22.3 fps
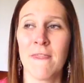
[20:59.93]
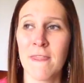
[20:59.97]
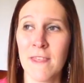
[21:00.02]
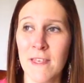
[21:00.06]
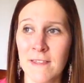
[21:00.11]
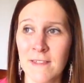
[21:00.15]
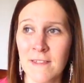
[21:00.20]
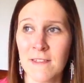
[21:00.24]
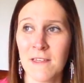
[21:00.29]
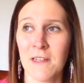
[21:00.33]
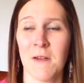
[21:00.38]

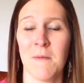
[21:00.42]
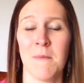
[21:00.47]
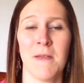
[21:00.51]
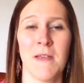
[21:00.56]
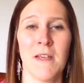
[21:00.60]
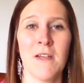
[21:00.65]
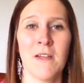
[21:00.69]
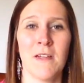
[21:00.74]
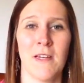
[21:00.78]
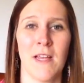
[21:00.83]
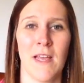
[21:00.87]
This is going to be
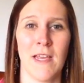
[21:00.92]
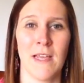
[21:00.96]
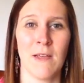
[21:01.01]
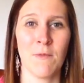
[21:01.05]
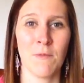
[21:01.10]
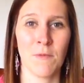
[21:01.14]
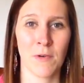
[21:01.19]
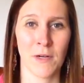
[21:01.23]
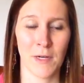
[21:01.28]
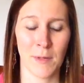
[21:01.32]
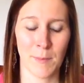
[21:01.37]
a good night.
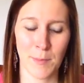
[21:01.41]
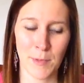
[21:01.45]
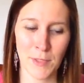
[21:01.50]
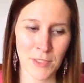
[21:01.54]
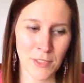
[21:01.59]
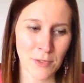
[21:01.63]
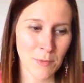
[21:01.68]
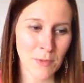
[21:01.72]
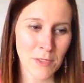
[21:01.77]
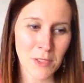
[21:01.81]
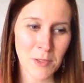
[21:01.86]
We're going to
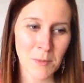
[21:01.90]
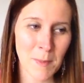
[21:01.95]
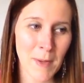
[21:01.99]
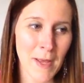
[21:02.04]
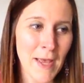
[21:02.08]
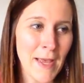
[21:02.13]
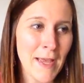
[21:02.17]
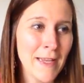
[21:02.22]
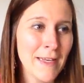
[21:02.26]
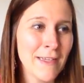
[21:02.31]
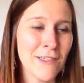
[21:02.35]
put you in your
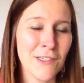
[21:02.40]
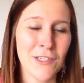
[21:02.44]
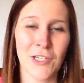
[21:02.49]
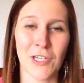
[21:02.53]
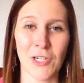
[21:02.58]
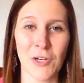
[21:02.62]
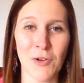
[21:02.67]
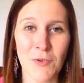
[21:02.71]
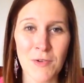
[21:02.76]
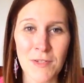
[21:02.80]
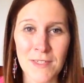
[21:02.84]
bed. You're
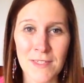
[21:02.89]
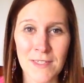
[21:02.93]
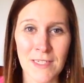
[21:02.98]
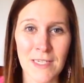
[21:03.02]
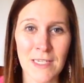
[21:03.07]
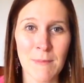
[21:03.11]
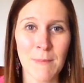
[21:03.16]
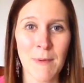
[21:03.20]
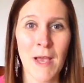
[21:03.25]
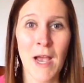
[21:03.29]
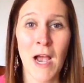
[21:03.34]
going to go to
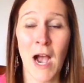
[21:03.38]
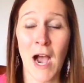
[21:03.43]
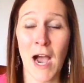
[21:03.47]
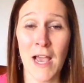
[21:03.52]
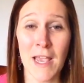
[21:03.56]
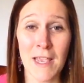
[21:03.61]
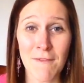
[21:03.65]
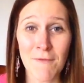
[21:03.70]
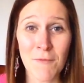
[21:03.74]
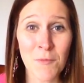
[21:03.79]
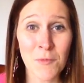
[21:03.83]
sleep.
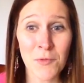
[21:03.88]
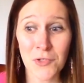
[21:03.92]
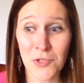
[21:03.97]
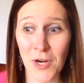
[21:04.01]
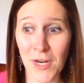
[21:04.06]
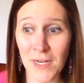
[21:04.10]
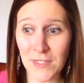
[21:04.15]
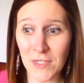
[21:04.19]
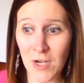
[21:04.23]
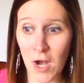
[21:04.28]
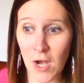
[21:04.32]
I even will
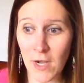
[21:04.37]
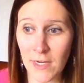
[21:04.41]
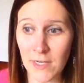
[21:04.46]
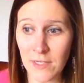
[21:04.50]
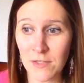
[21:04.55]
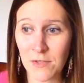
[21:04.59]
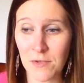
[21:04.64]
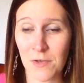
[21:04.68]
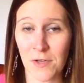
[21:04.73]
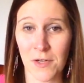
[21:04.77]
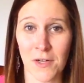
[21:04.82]
try
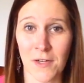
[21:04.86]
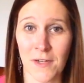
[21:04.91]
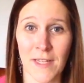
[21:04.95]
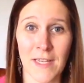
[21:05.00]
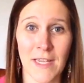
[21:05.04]
talking to her.